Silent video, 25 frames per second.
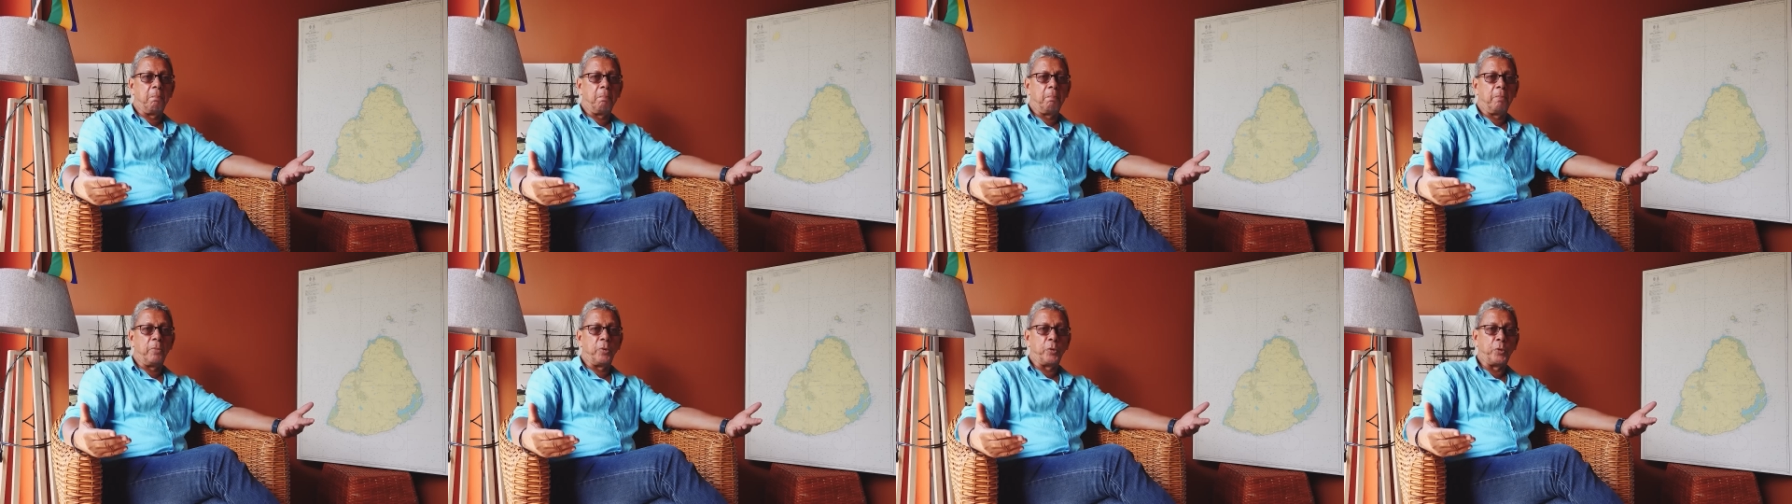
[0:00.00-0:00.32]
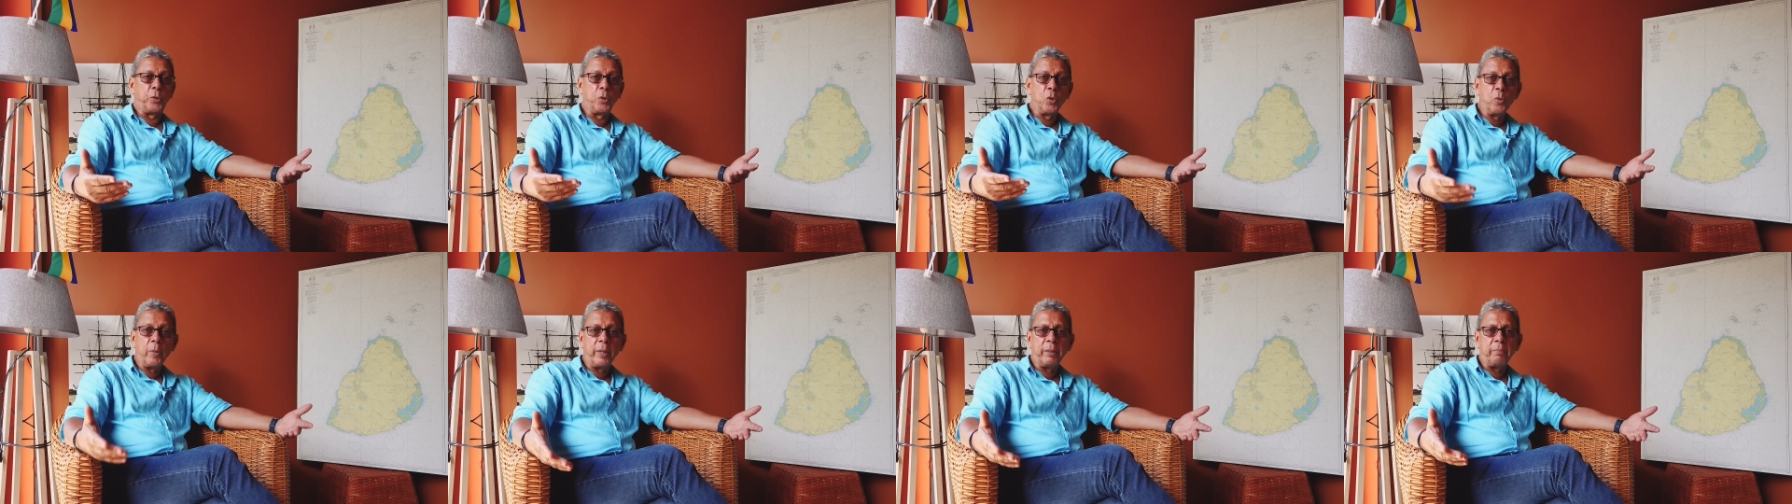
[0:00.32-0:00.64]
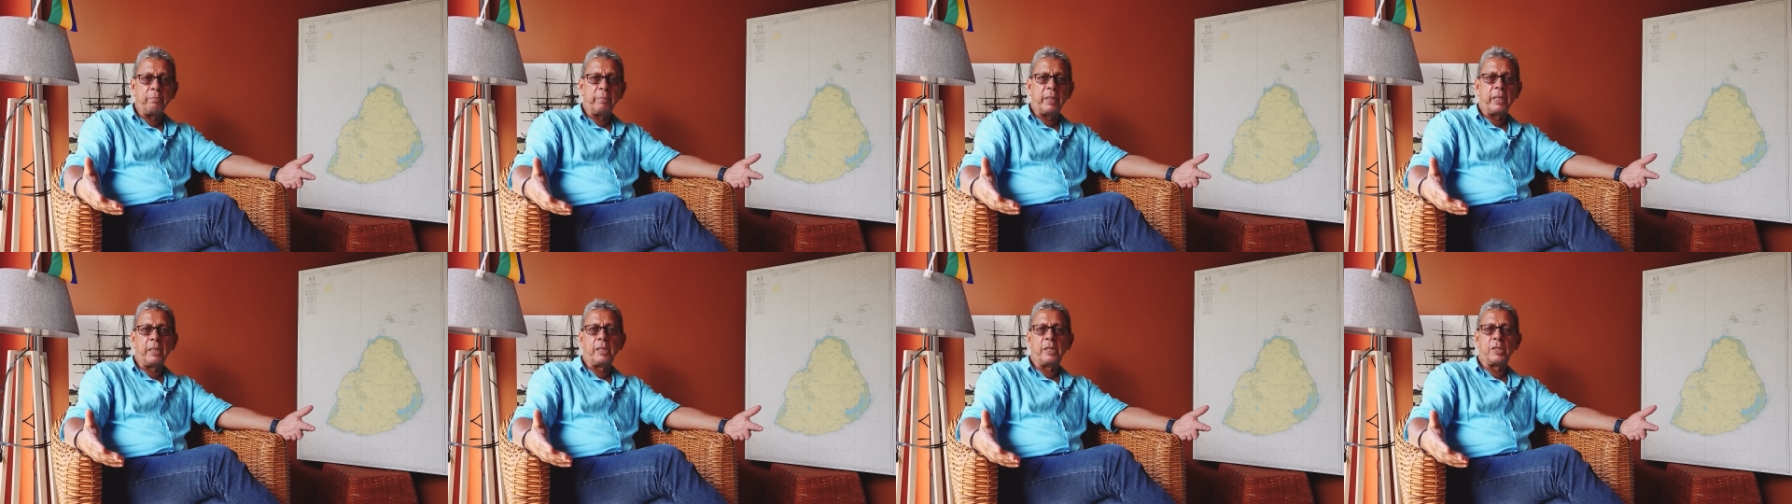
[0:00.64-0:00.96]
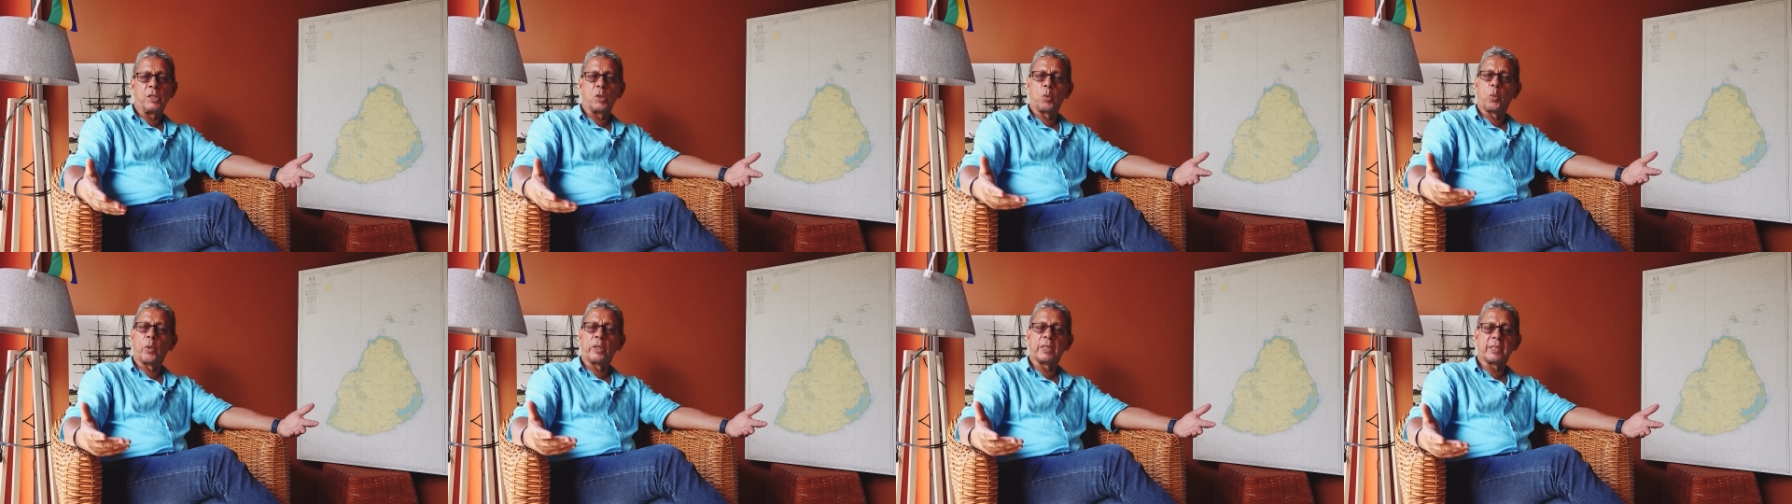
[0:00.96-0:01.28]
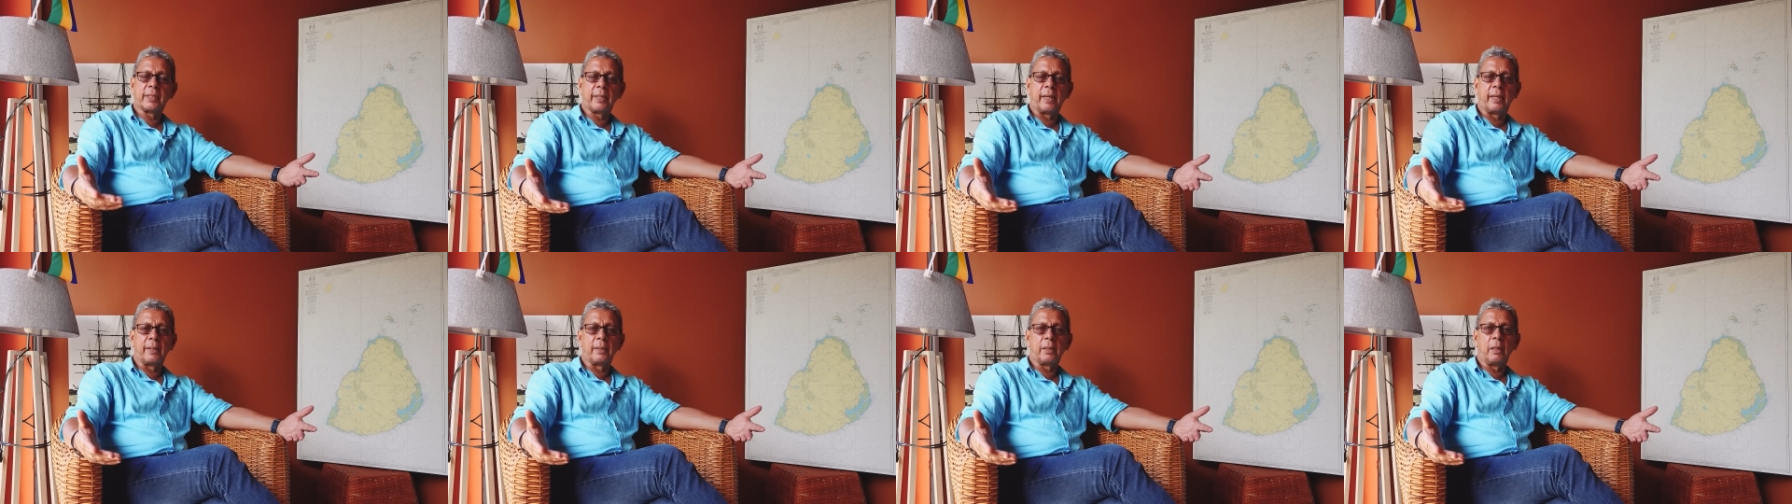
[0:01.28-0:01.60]
human beings were
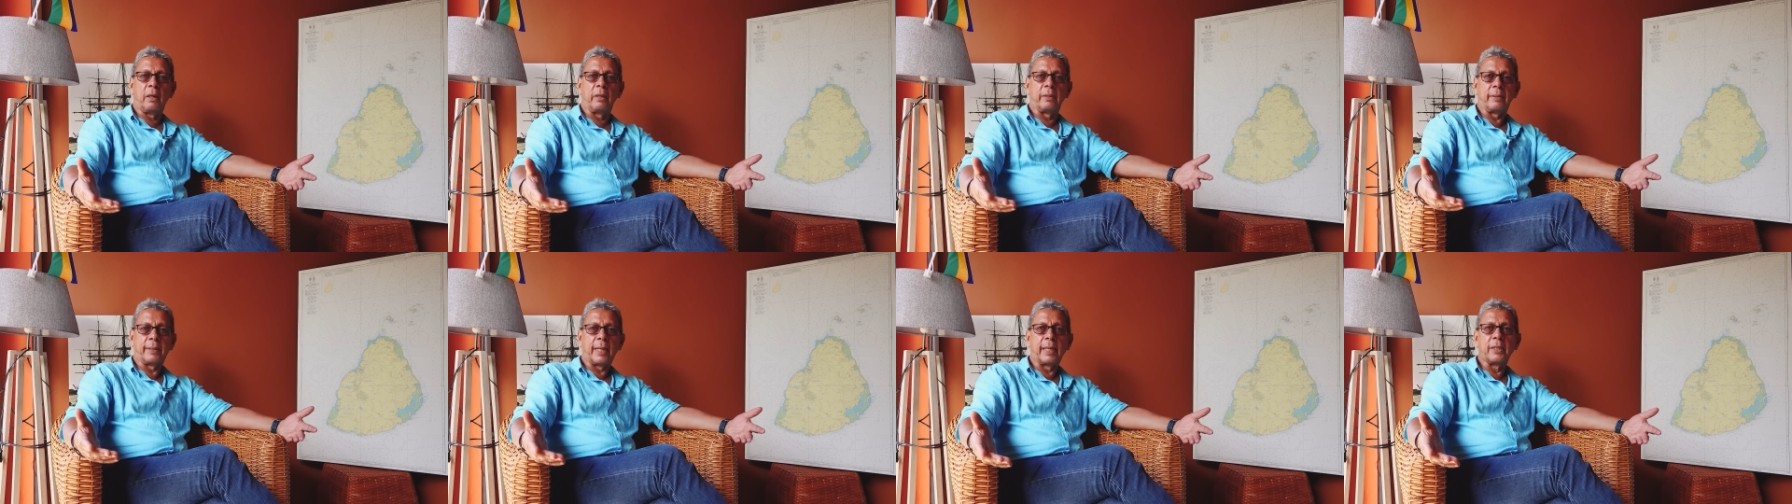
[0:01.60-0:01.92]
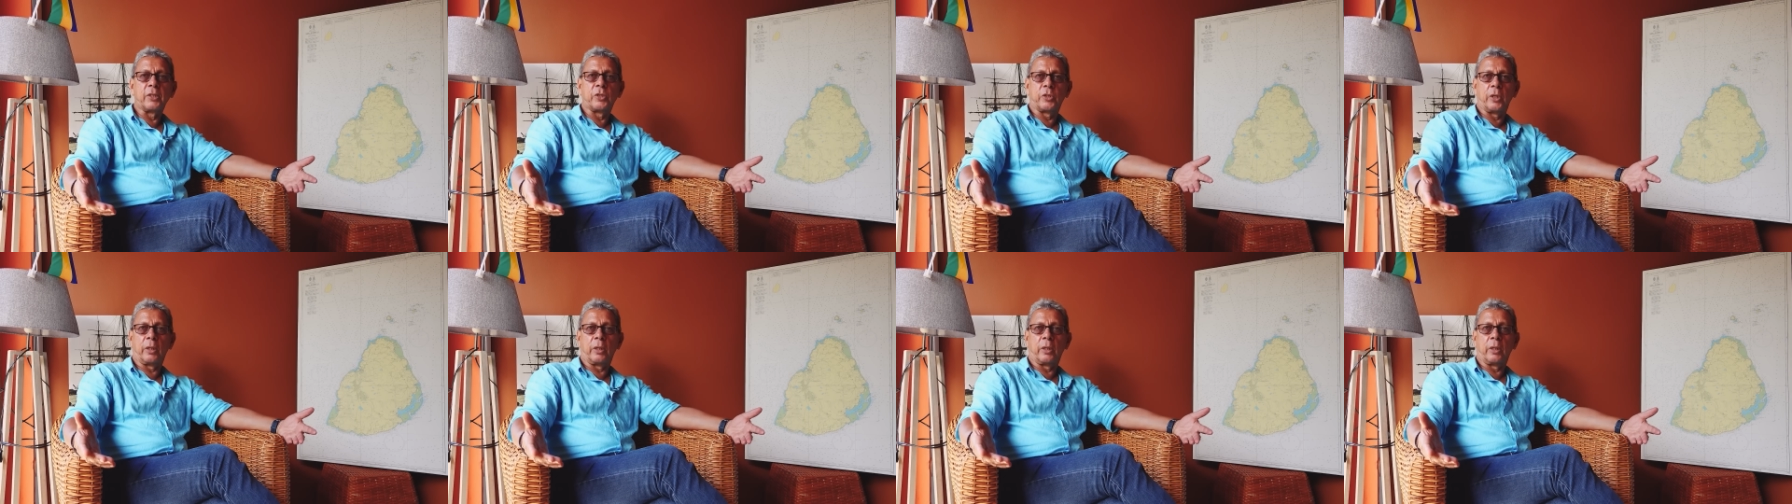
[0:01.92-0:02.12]
sent on that